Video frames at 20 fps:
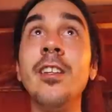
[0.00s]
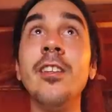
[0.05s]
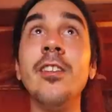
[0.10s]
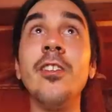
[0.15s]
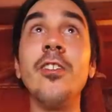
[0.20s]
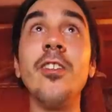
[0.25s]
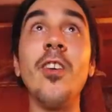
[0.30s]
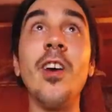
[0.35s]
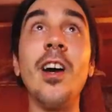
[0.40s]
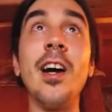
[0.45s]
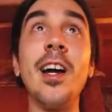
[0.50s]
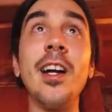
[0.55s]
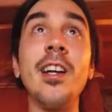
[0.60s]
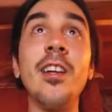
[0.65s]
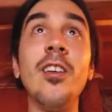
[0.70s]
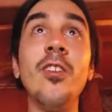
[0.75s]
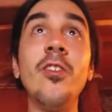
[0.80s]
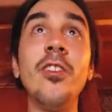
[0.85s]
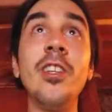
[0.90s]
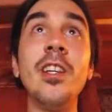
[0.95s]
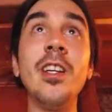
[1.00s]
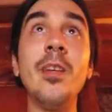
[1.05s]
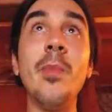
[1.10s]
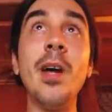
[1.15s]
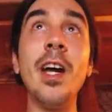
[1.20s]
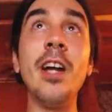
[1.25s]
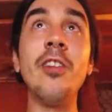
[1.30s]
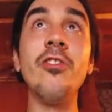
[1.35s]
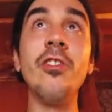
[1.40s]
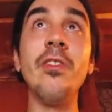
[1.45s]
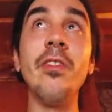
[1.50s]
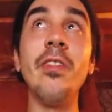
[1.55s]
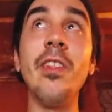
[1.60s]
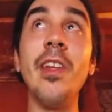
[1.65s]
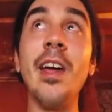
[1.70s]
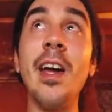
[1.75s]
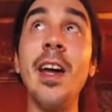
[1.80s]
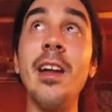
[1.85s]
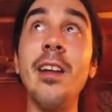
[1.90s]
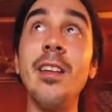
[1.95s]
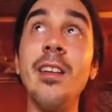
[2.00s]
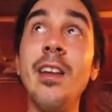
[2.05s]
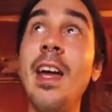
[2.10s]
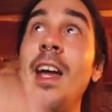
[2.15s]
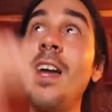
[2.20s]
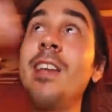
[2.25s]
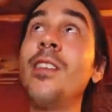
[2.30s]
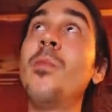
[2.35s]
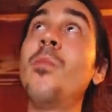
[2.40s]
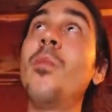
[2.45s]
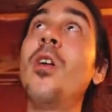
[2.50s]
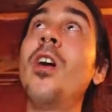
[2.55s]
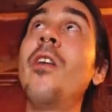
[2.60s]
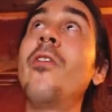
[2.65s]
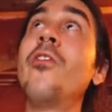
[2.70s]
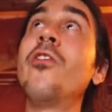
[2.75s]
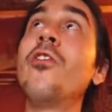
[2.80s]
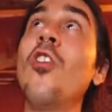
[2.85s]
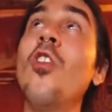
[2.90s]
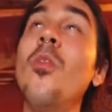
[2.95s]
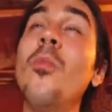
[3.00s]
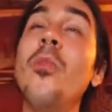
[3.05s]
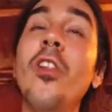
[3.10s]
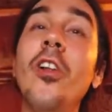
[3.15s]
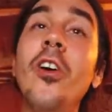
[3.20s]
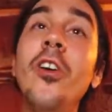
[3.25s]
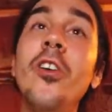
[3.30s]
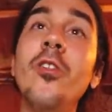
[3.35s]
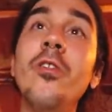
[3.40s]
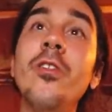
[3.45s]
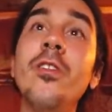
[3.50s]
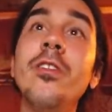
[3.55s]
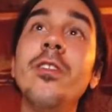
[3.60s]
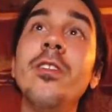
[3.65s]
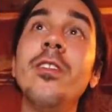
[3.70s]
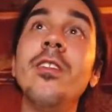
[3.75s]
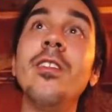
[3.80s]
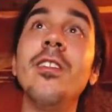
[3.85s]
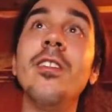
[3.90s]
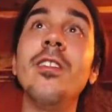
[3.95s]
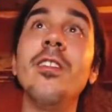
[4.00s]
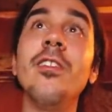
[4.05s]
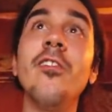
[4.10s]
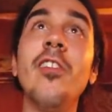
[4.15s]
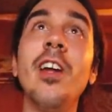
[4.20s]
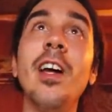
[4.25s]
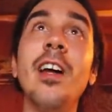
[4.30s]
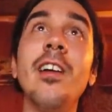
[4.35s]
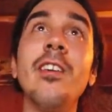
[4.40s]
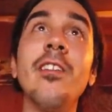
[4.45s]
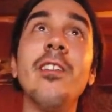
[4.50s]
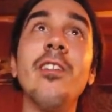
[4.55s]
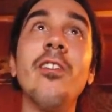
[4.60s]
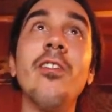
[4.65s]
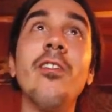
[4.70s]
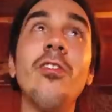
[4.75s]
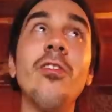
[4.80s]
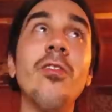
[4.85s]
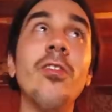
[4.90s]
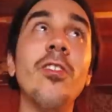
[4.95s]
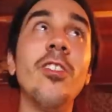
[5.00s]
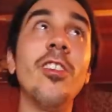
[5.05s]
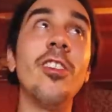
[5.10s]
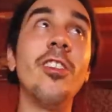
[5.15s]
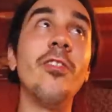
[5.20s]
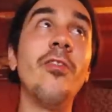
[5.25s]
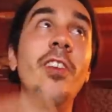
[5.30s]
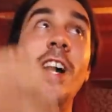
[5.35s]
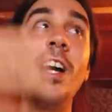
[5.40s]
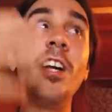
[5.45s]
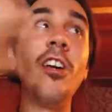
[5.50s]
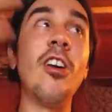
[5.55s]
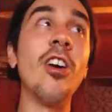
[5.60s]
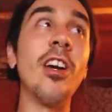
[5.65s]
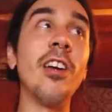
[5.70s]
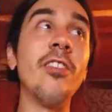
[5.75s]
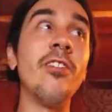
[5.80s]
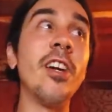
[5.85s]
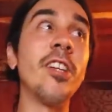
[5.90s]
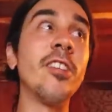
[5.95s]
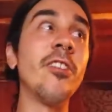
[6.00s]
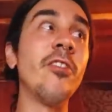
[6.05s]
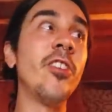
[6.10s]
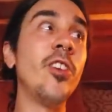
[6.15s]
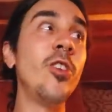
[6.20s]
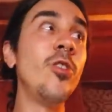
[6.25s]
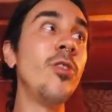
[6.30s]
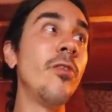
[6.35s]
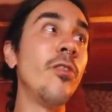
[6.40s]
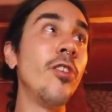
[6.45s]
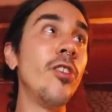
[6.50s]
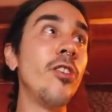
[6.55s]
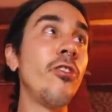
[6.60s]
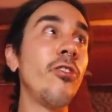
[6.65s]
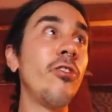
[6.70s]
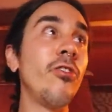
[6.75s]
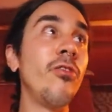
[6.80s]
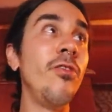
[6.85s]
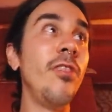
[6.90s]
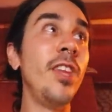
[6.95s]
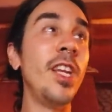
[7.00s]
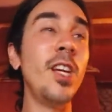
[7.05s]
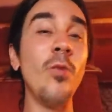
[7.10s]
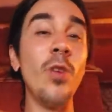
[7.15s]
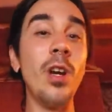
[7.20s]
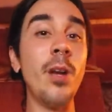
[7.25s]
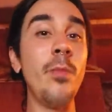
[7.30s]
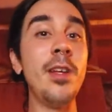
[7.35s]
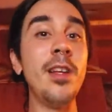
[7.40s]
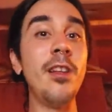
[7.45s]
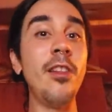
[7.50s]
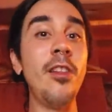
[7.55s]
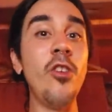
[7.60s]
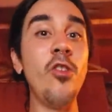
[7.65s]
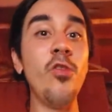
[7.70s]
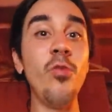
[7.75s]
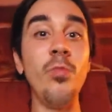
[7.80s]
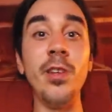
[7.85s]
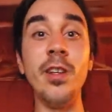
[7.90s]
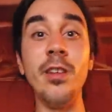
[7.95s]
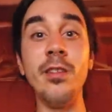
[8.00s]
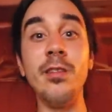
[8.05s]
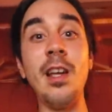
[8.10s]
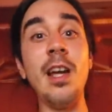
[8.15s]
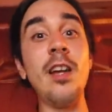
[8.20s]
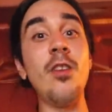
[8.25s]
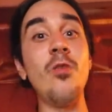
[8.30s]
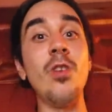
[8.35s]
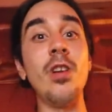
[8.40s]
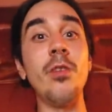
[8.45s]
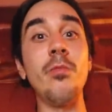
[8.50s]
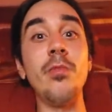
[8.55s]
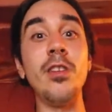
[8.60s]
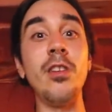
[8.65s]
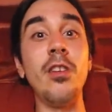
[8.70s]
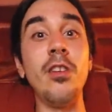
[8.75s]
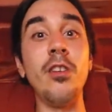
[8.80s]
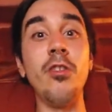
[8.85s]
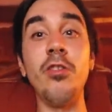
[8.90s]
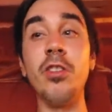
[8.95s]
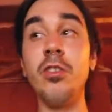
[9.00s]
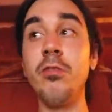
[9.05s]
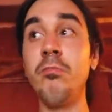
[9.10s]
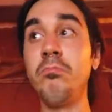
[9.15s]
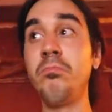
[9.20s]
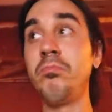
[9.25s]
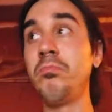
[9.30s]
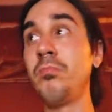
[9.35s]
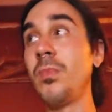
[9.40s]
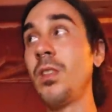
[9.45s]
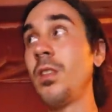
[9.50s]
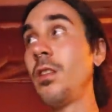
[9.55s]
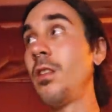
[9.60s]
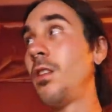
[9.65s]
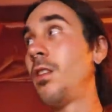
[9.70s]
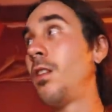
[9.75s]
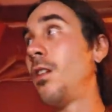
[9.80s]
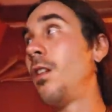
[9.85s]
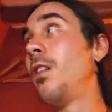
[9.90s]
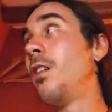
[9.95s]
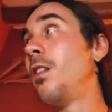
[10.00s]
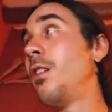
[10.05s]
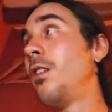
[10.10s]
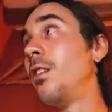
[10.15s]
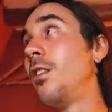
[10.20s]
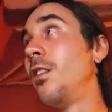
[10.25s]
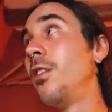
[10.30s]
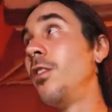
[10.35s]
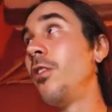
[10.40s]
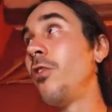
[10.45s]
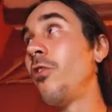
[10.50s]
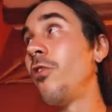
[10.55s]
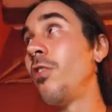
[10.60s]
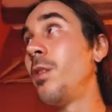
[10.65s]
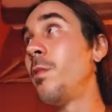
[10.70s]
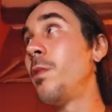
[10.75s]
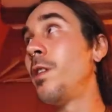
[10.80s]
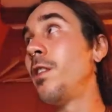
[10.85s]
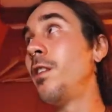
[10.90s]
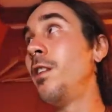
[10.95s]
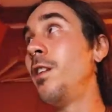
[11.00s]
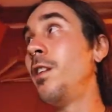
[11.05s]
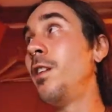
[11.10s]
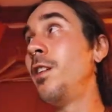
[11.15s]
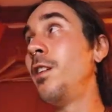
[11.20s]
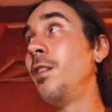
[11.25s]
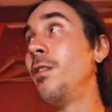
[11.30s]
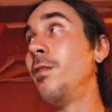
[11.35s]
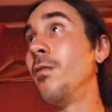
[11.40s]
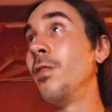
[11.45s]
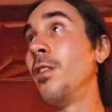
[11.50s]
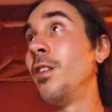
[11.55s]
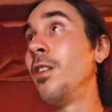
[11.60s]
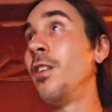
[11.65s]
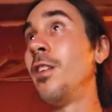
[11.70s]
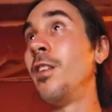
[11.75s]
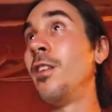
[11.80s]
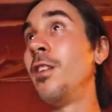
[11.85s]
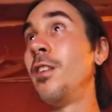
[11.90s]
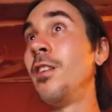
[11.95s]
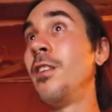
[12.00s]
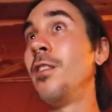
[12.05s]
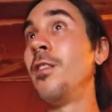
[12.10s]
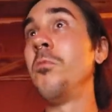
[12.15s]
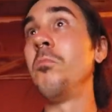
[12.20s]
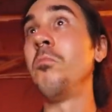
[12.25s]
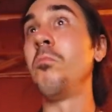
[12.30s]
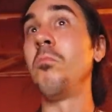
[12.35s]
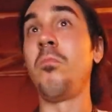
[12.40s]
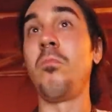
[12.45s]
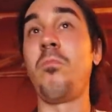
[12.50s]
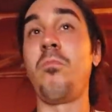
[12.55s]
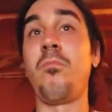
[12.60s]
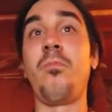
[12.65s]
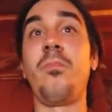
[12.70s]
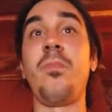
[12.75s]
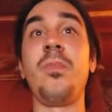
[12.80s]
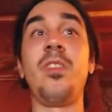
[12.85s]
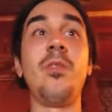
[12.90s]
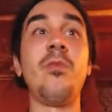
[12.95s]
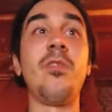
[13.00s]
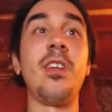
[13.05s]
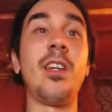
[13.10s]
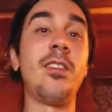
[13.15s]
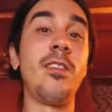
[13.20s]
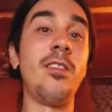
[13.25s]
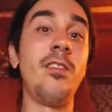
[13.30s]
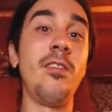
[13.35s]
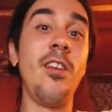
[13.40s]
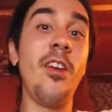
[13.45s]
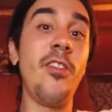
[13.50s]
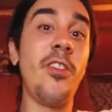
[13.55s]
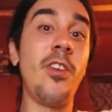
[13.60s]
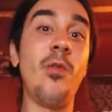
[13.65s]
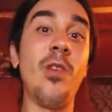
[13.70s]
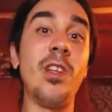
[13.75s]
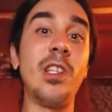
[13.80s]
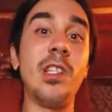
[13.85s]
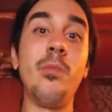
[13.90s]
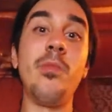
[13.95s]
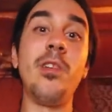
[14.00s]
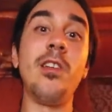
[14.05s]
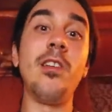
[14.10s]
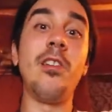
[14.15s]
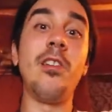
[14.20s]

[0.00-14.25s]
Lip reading: So I can only imagine that as above, so below, that the divine architect of the universe didn't want to be alone, because I don't want to be alone. And, you know, seemingly seems like nothing wants to be